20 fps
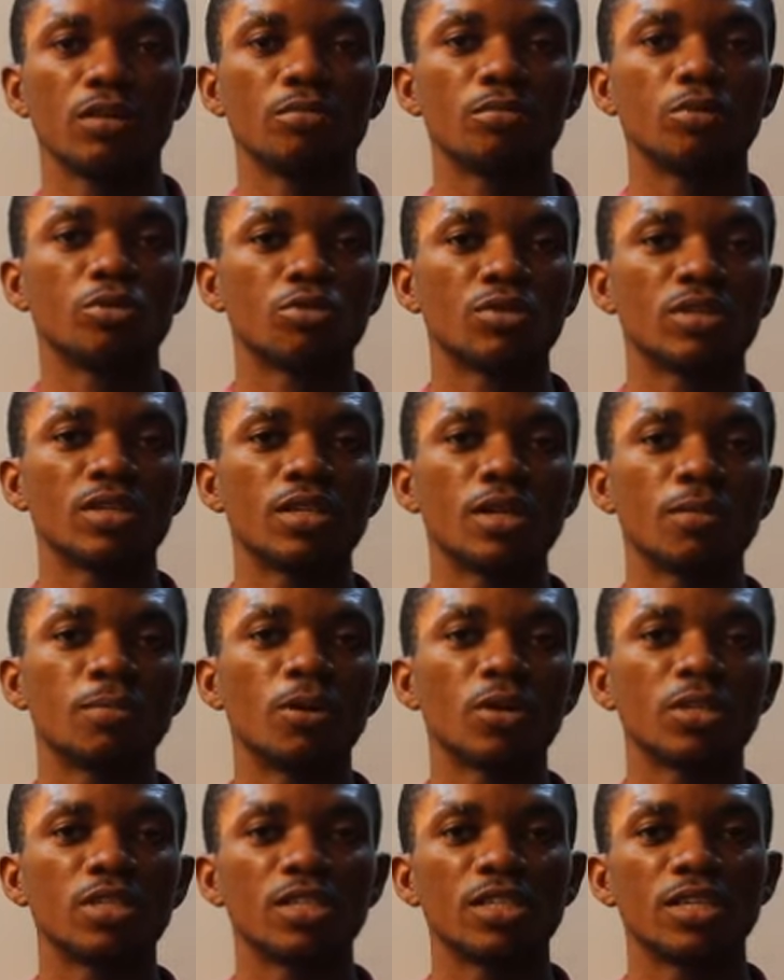between a
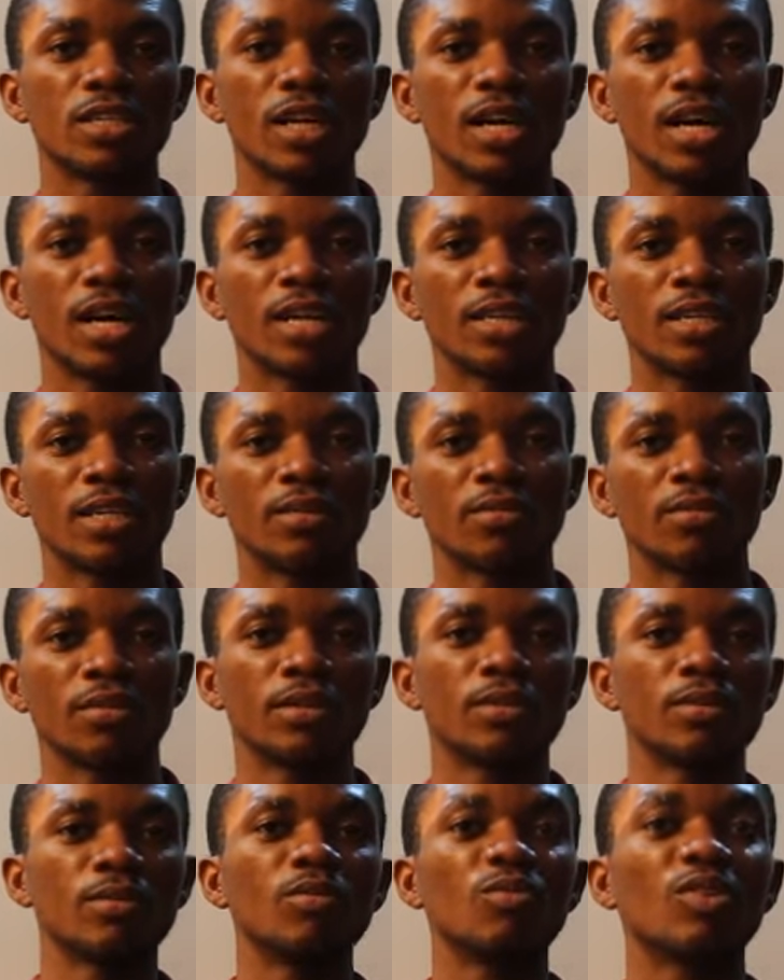body and
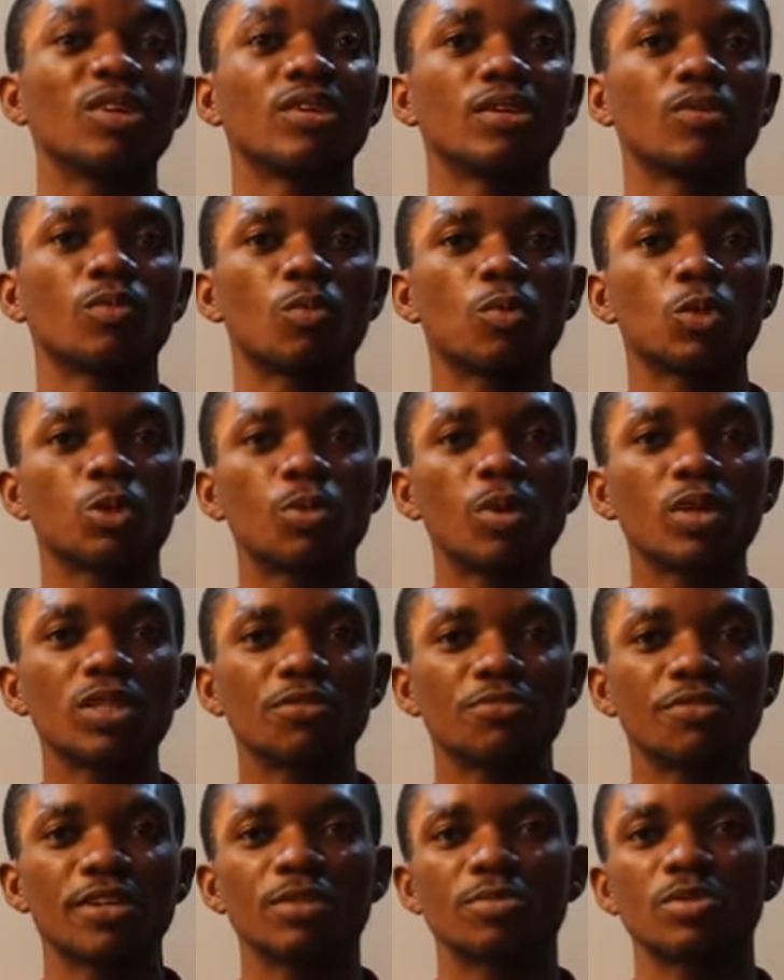a small
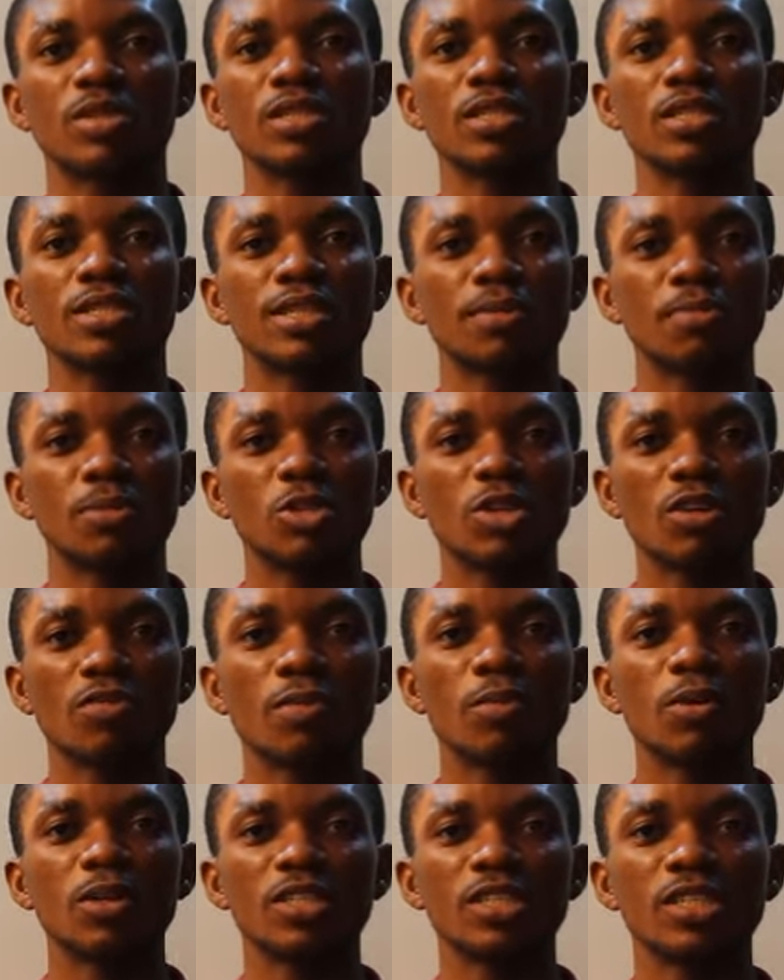difference between the temperature of
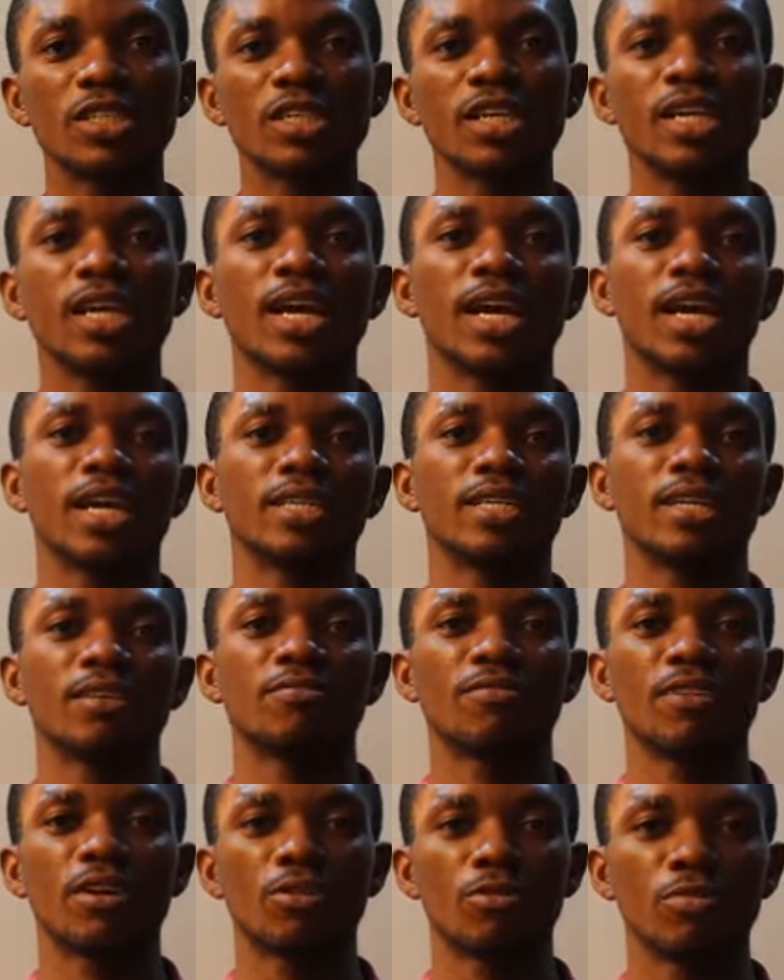a body and the
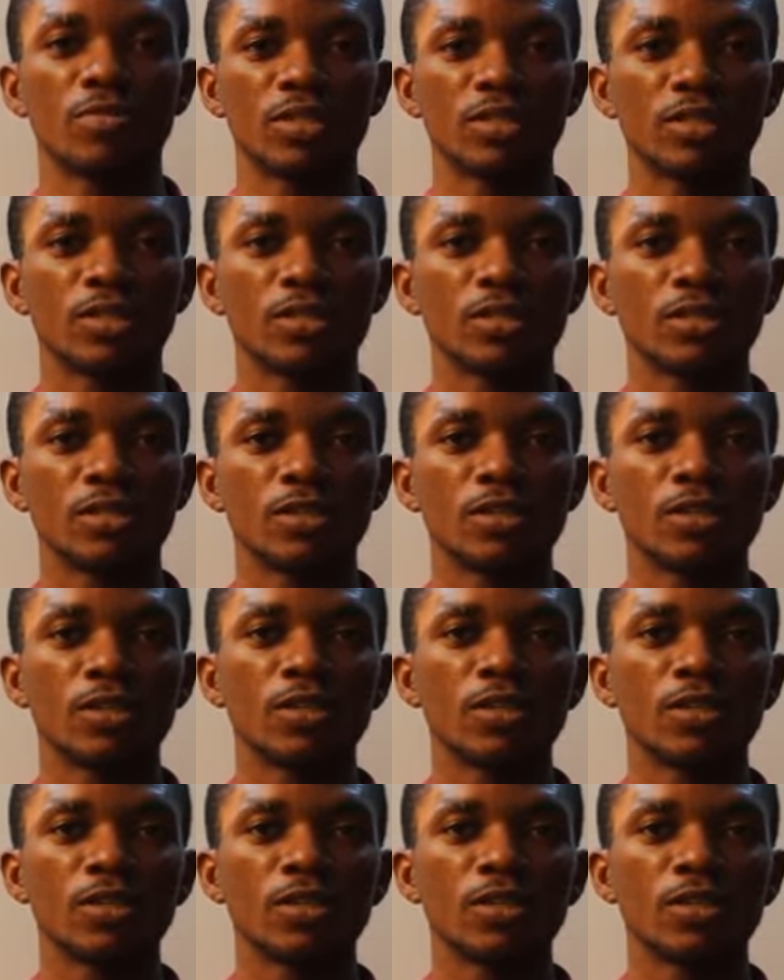environment,